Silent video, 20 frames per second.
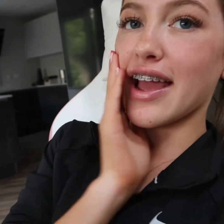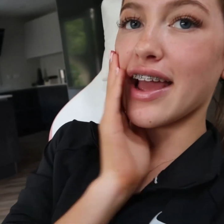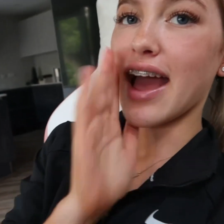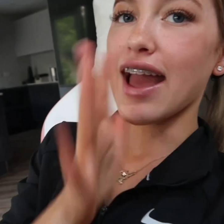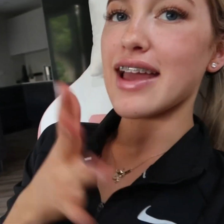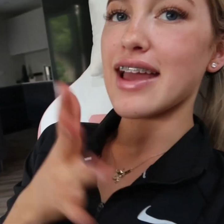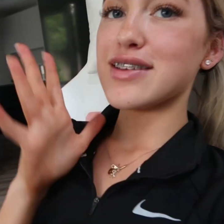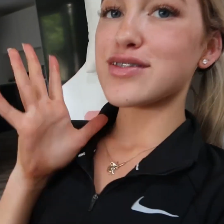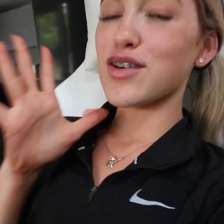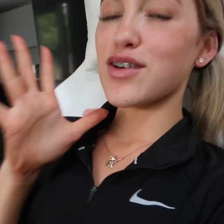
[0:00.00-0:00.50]

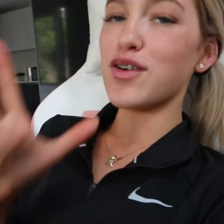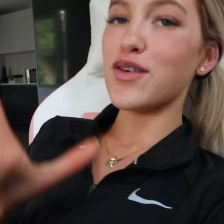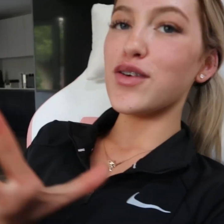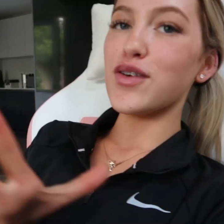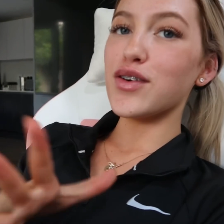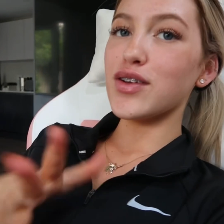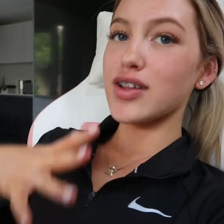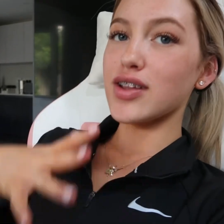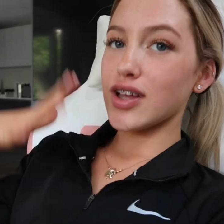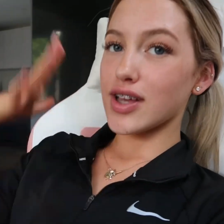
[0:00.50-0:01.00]
Okay, it's
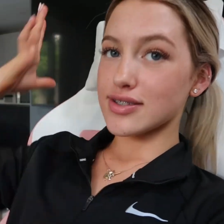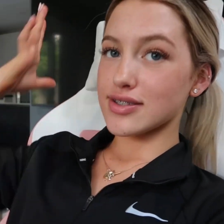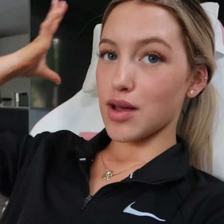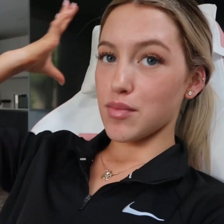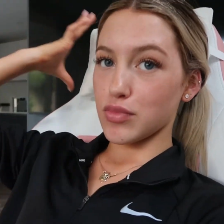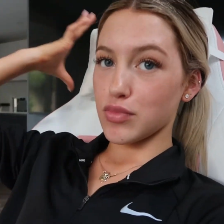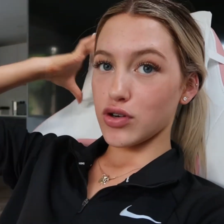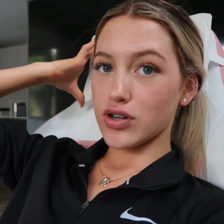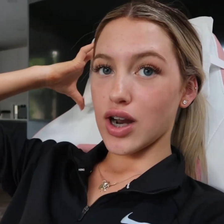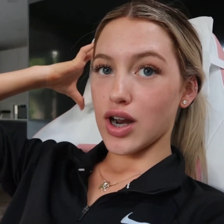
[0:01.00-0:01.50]
all
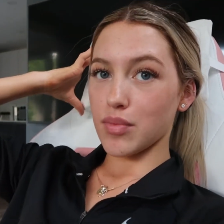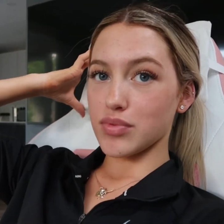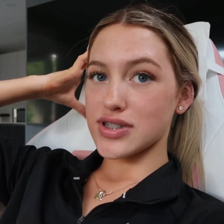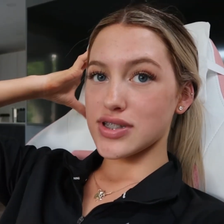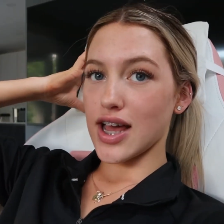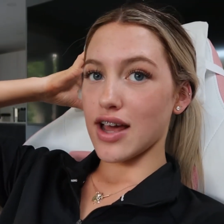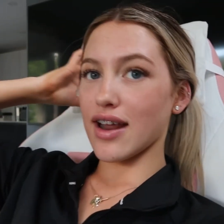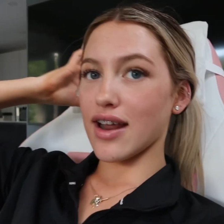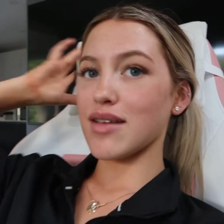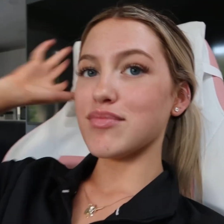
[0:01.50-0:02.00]
assembled and I'm
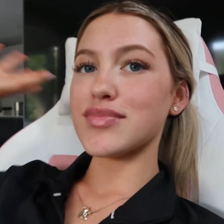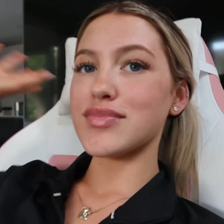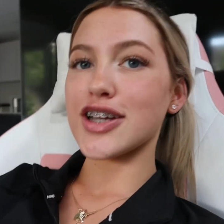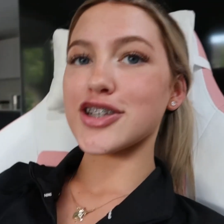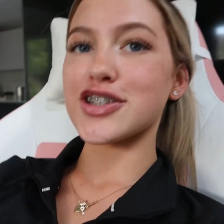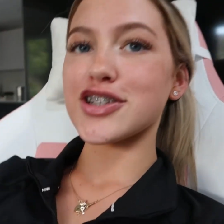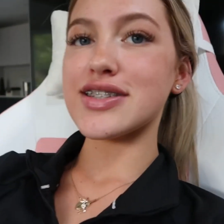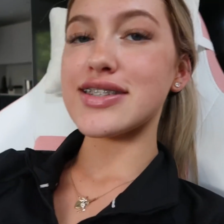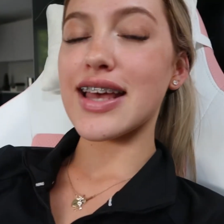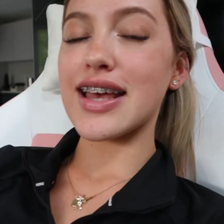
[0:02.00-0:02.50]
sat on it,
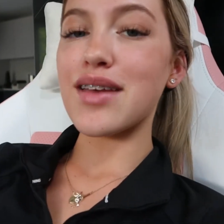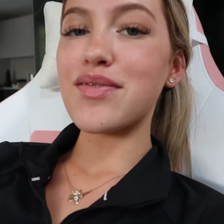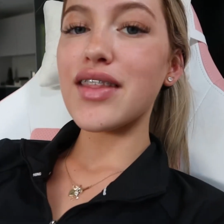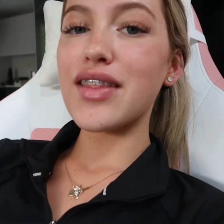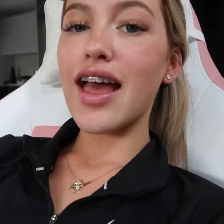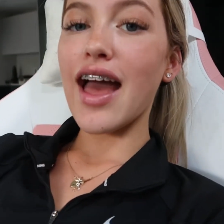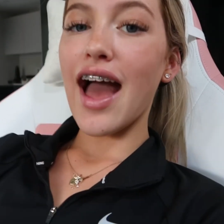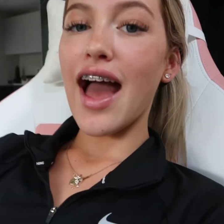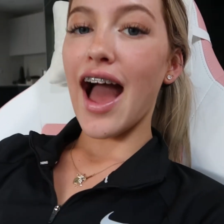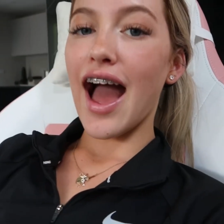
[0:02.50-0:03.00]
as you can see.
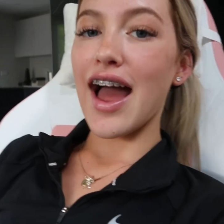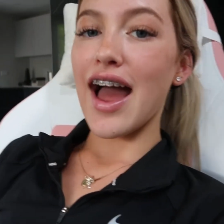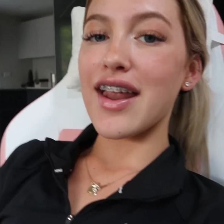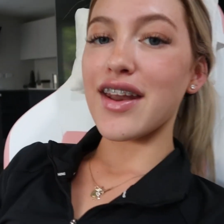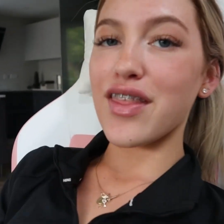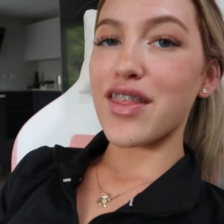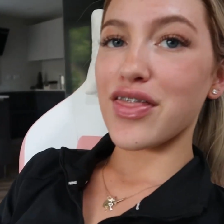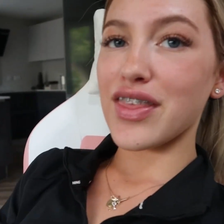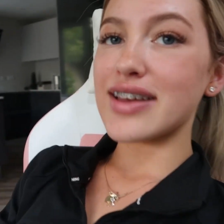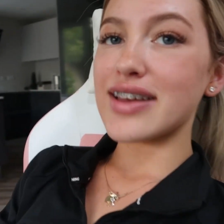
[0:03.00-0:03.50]

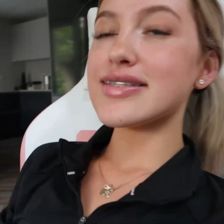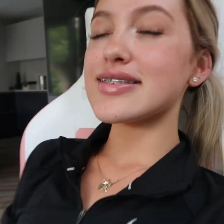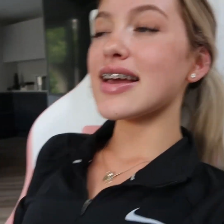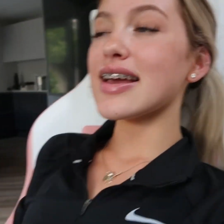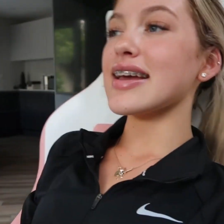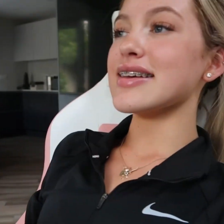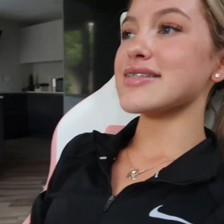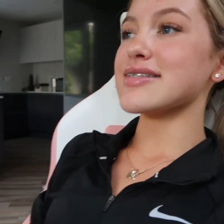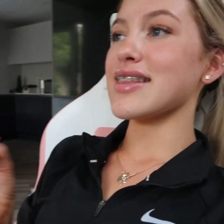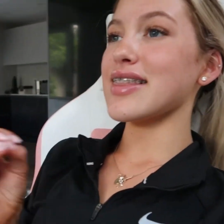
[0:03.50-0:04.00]
And this
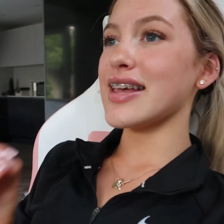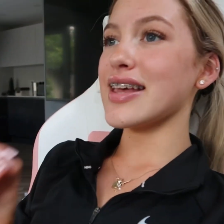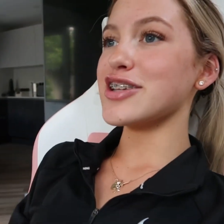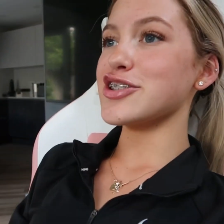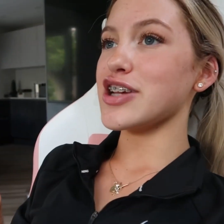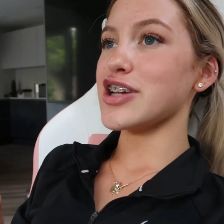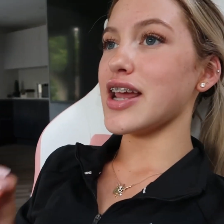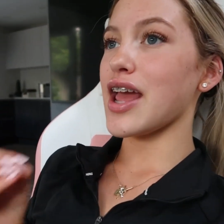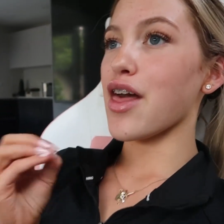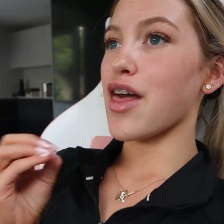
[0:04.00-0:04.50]
is
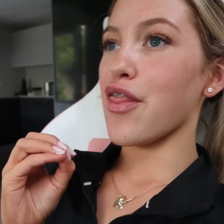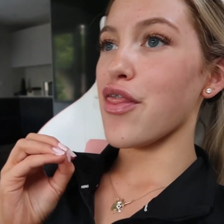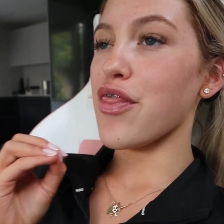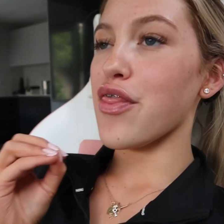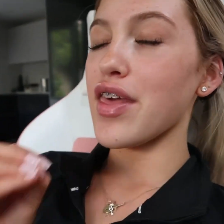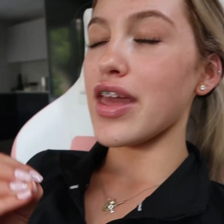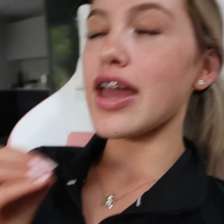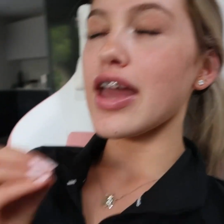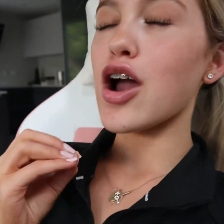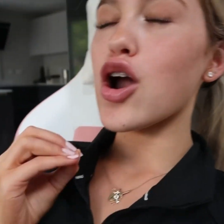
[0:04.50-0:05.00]
literally
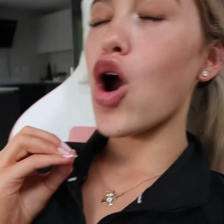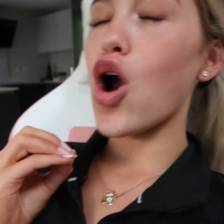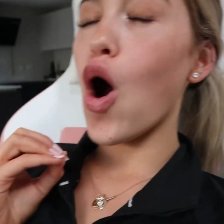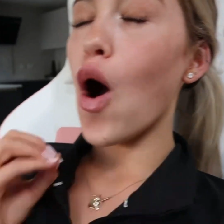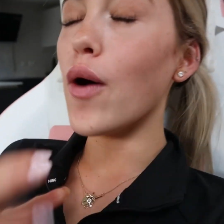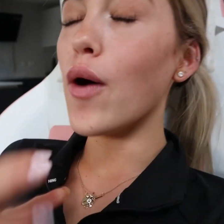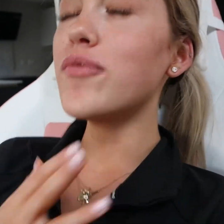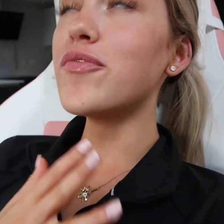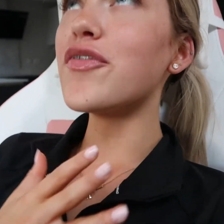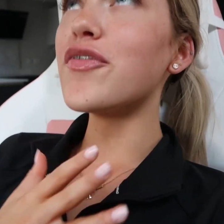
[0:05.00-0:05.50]
the
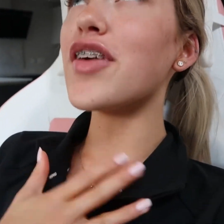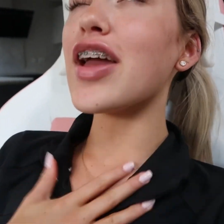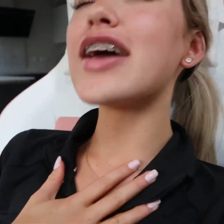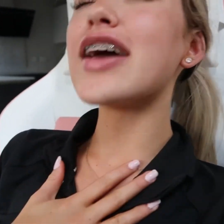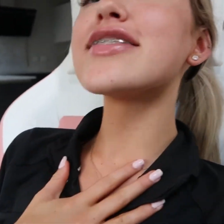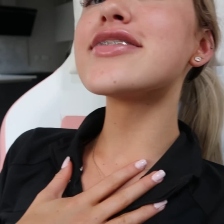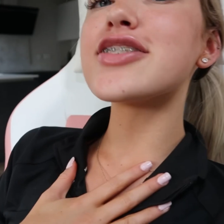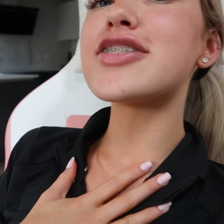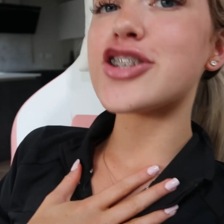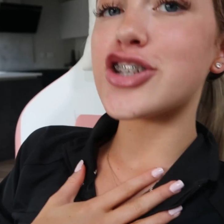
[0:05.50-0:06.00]

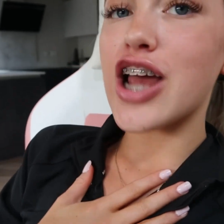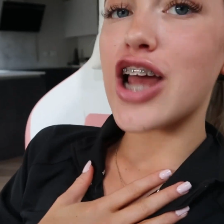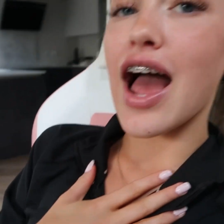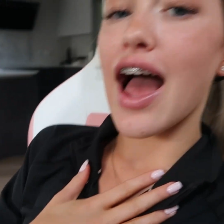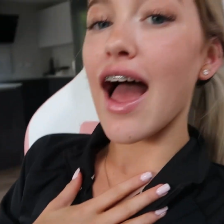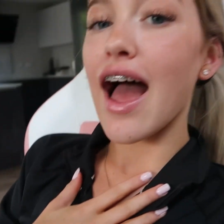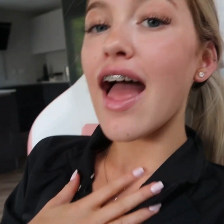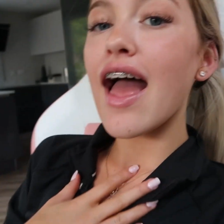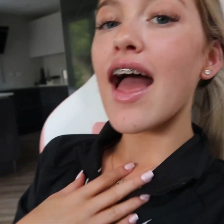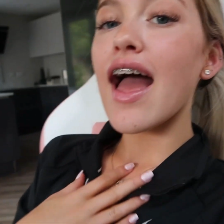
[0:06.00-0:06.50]
comfiest
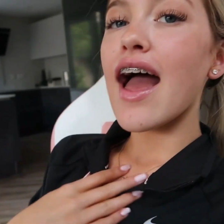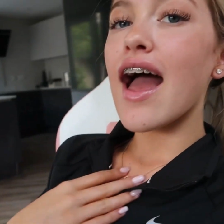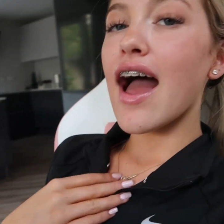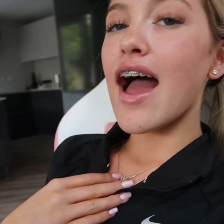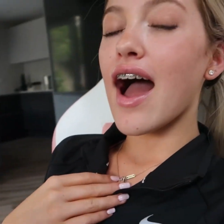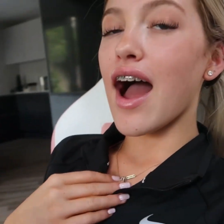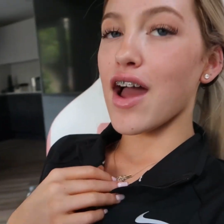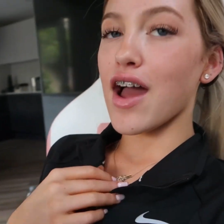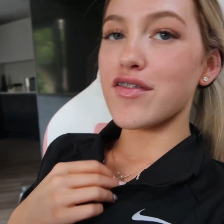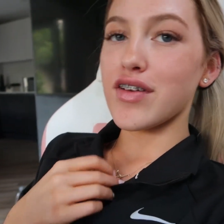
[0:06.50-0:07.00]
chair
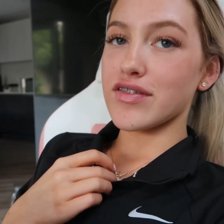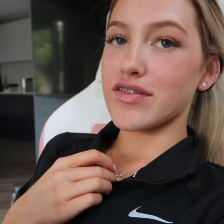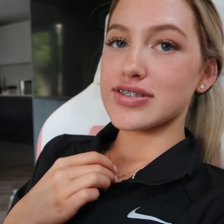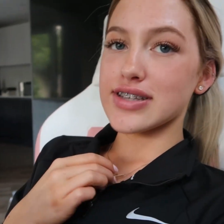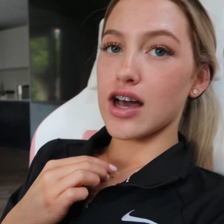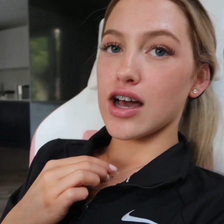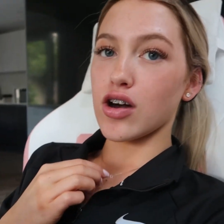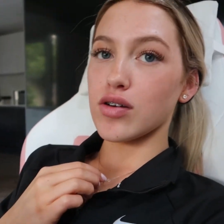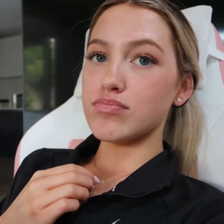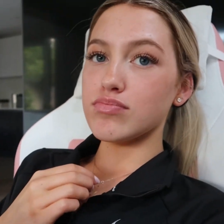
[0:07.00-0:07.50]
I've ever
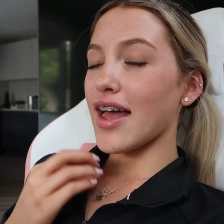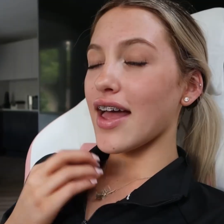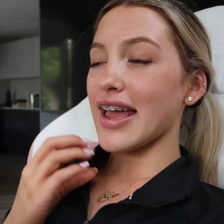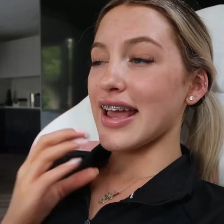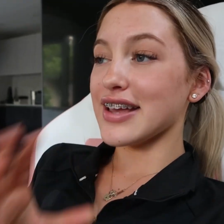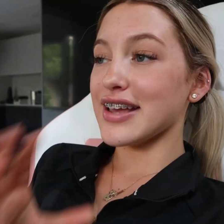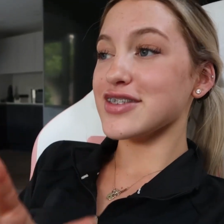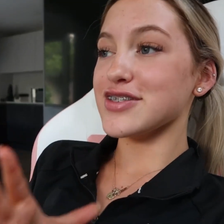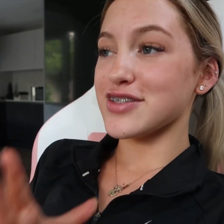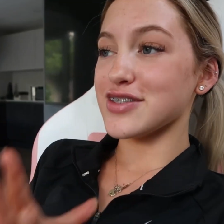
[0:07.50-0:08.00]
sat on.
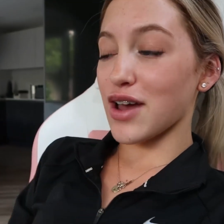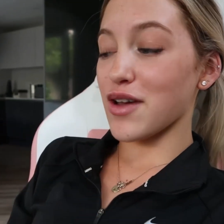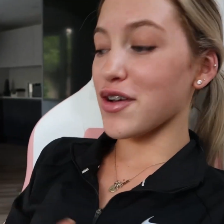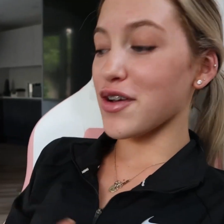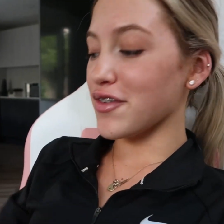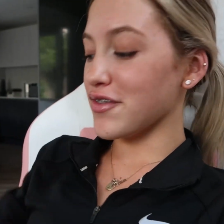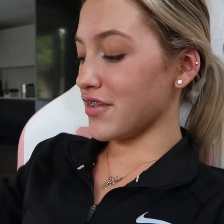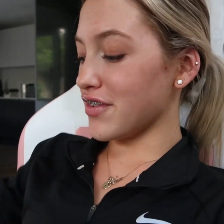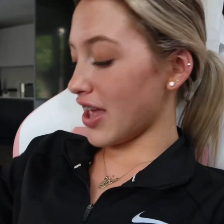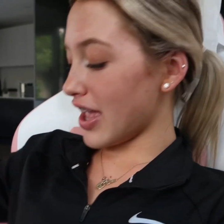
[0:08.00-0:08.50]
It's so
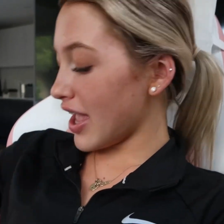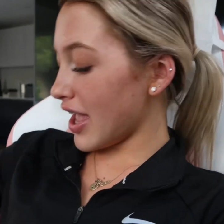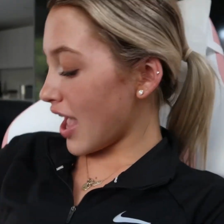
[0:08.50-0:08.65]
comfy.